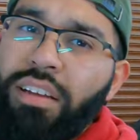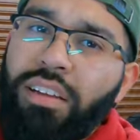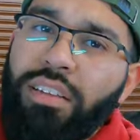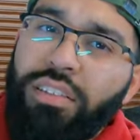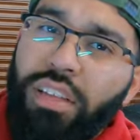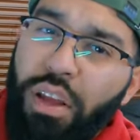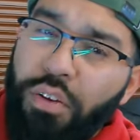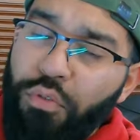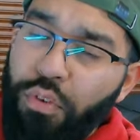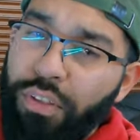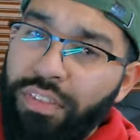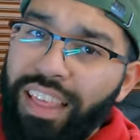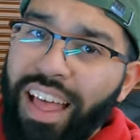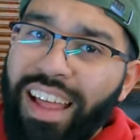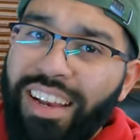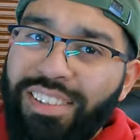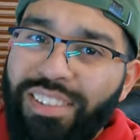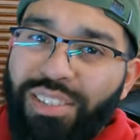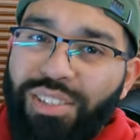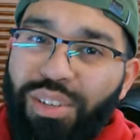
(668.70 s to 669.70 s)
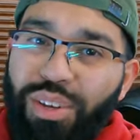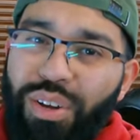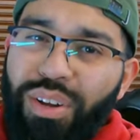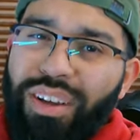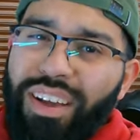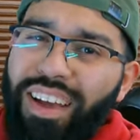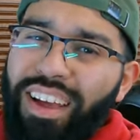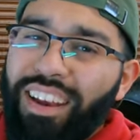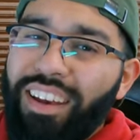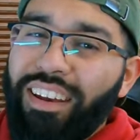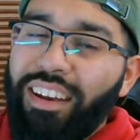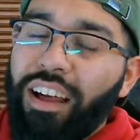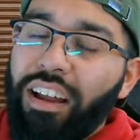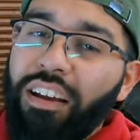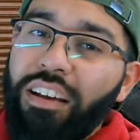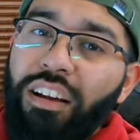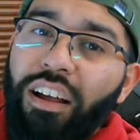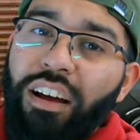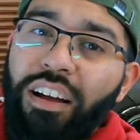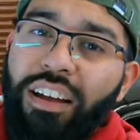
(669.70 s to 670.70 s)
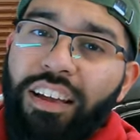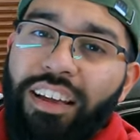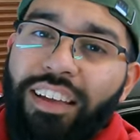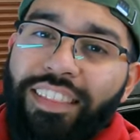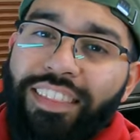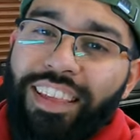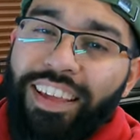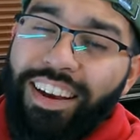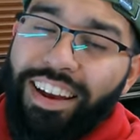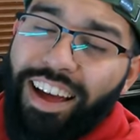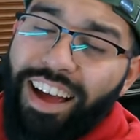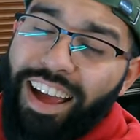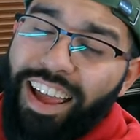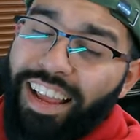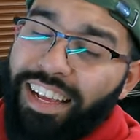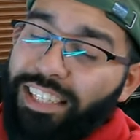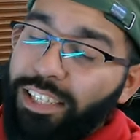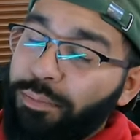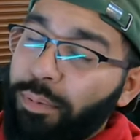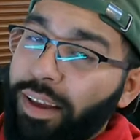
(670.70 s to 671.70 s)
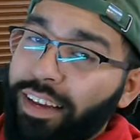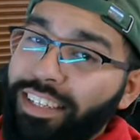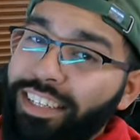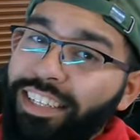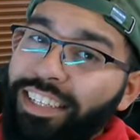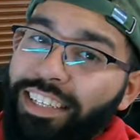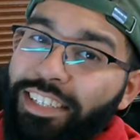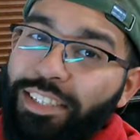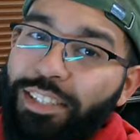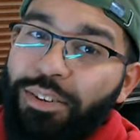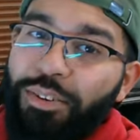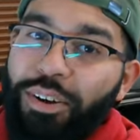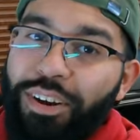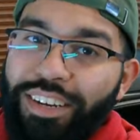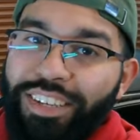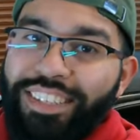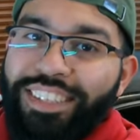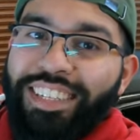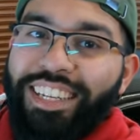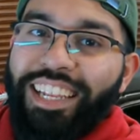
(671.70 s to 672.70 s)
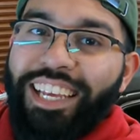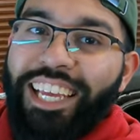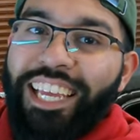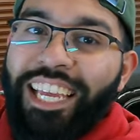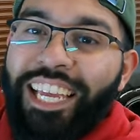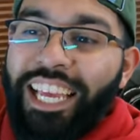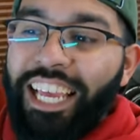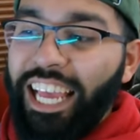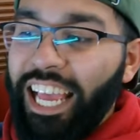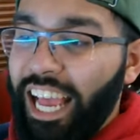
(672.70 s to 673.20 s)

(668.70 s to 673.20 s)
So everyone, that took a lot longer than I expected it to, honestly.